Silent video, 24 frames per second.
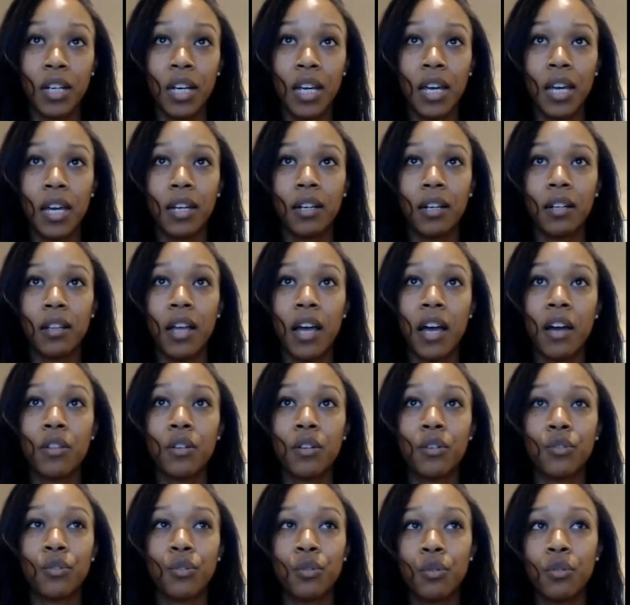and allow the
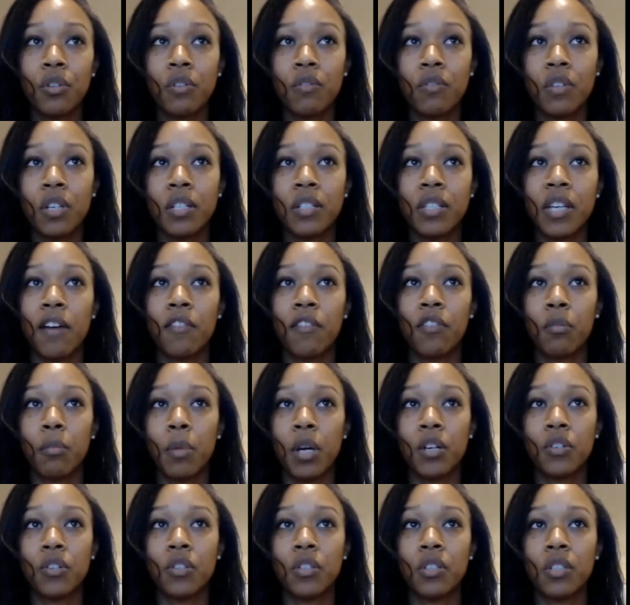truth of these
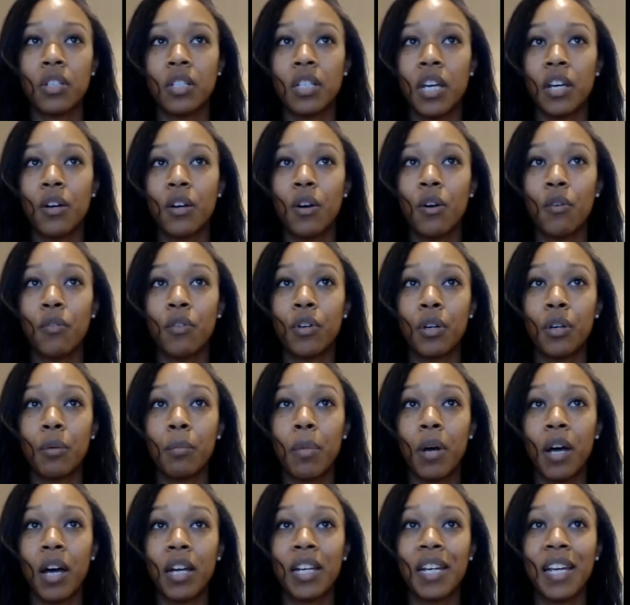affirmations to take over your
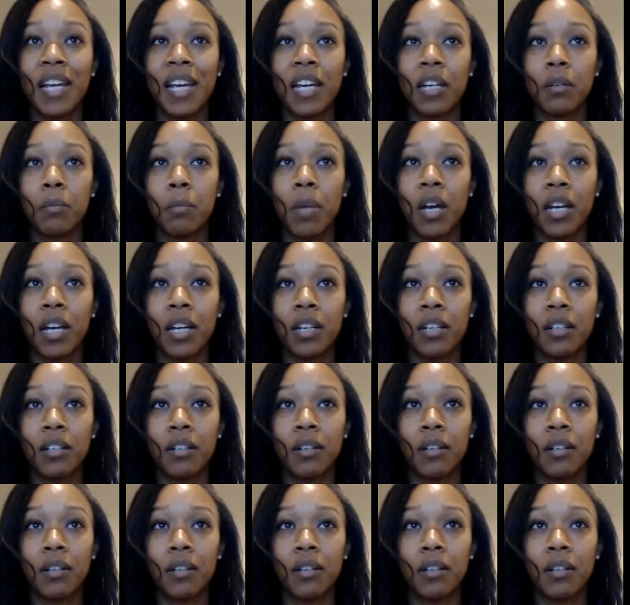body and mind.